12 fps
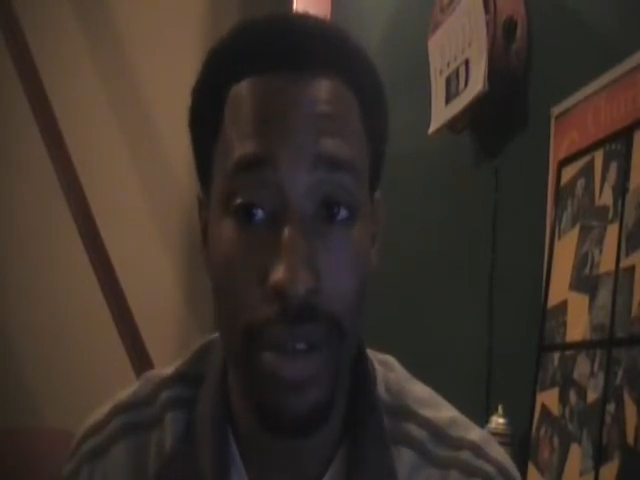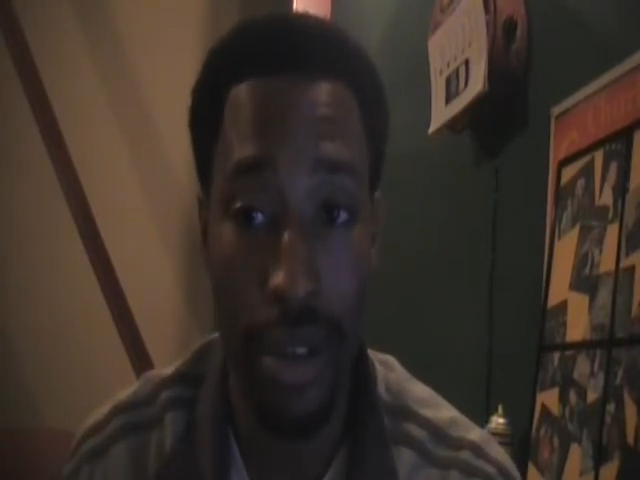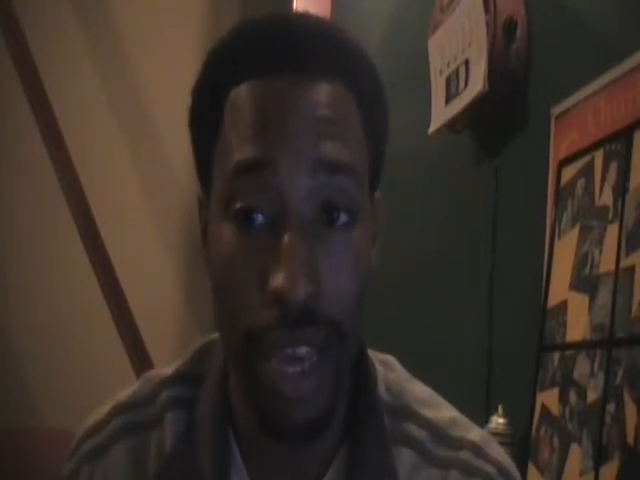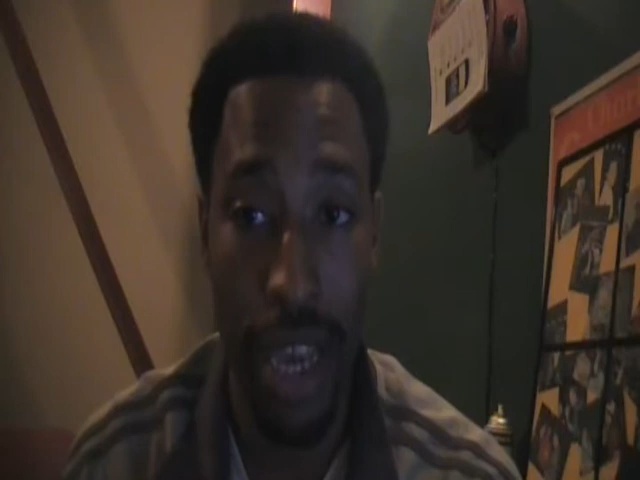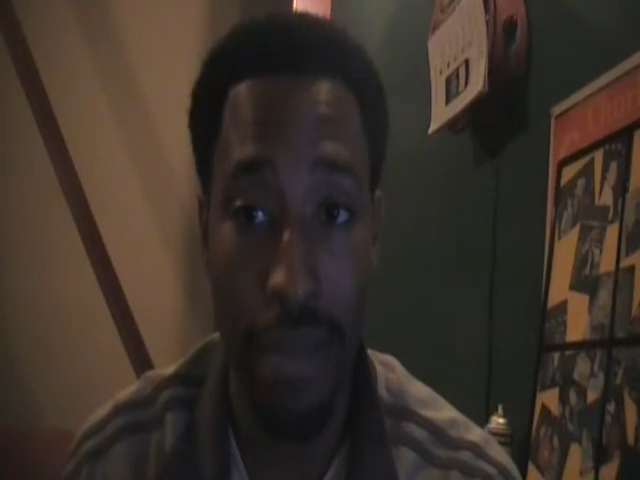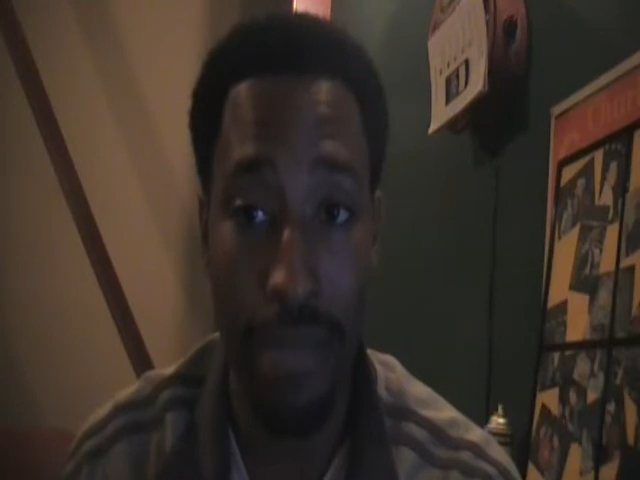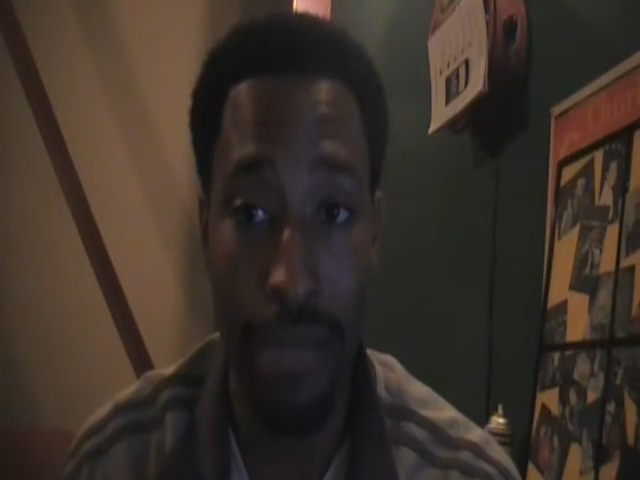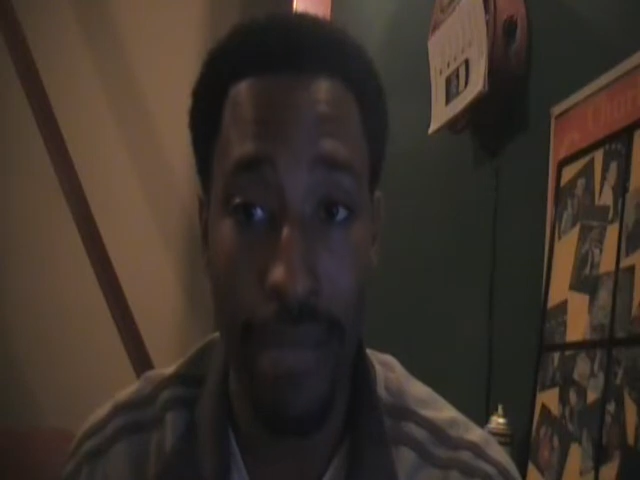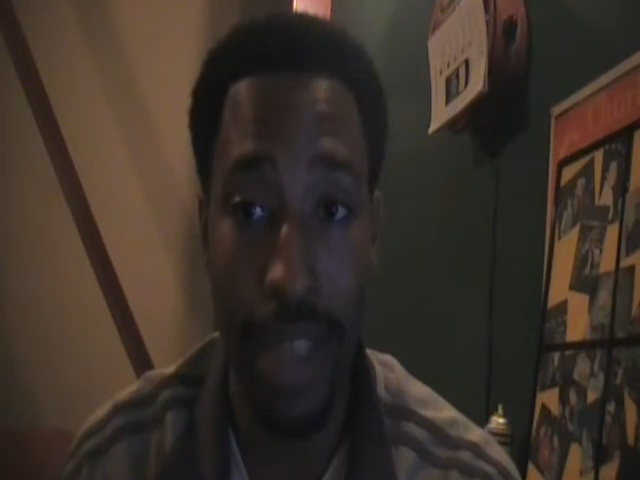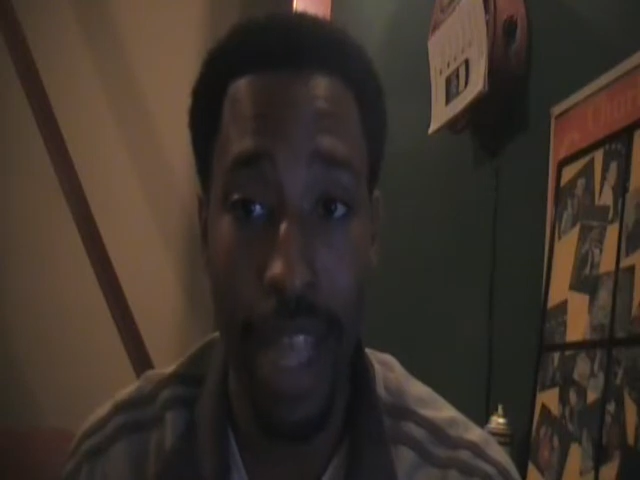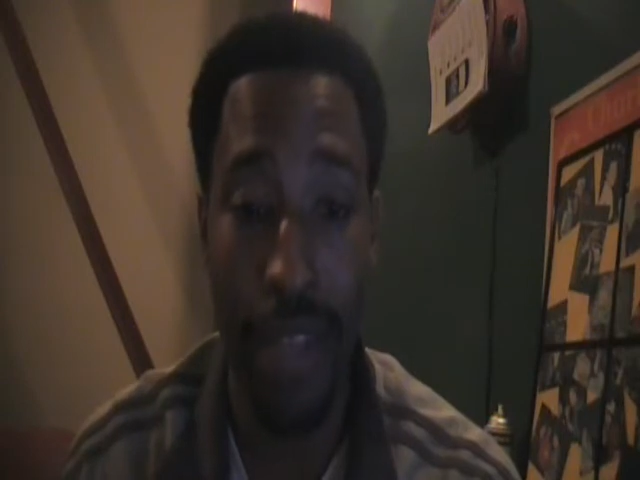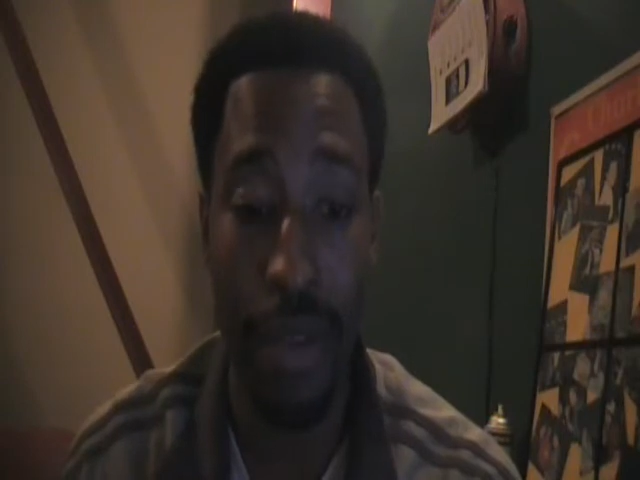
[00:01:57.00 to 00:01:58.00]
Okay?
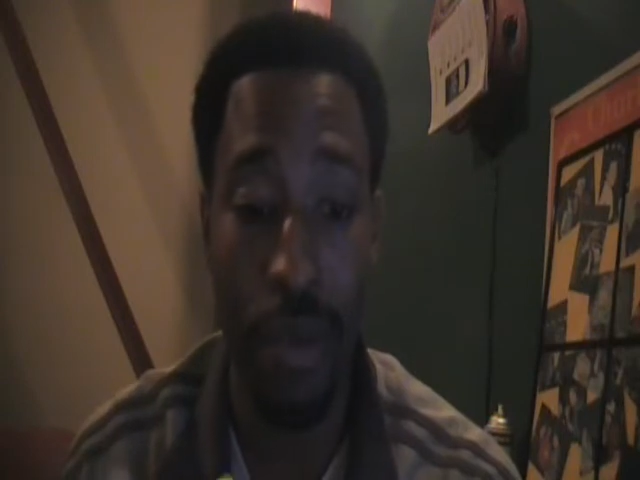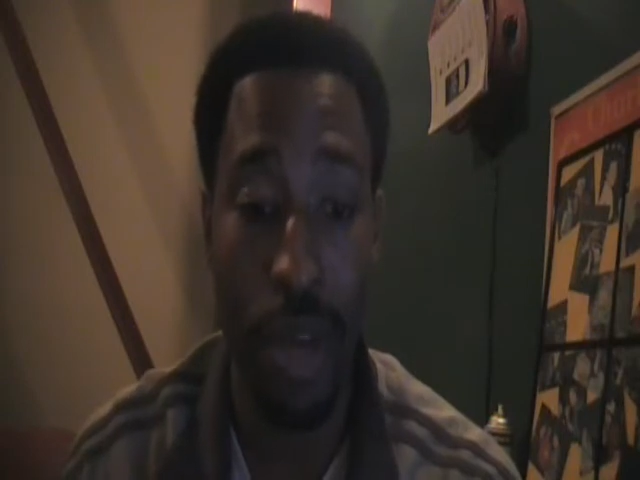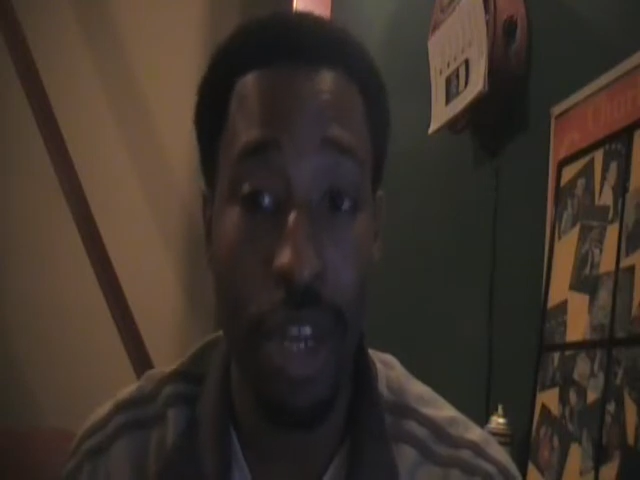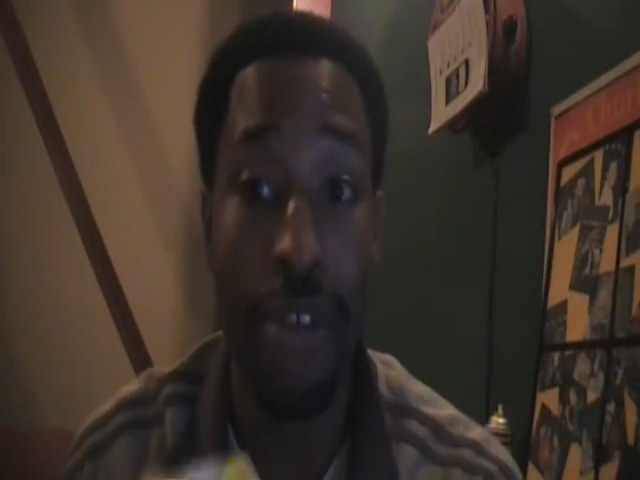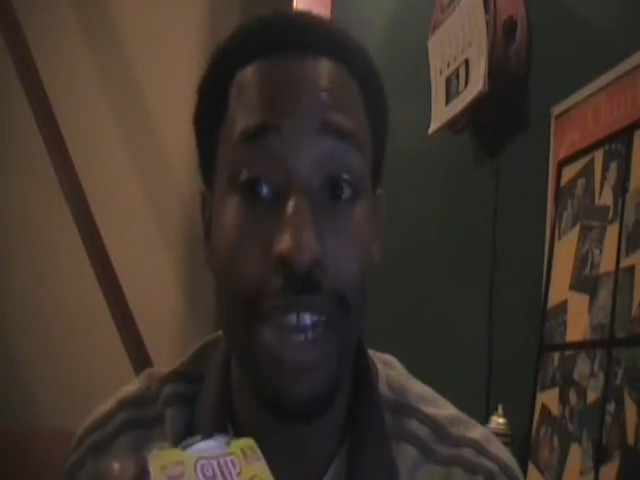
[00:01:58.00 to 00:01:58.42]
And the winner